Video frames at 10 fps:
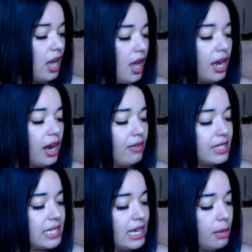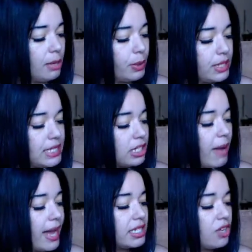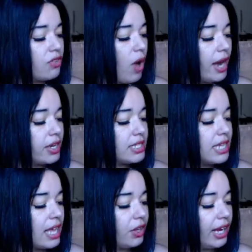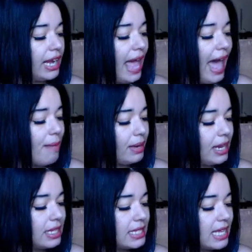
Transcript: Corvatina protects bodies of waters and their inhabitants,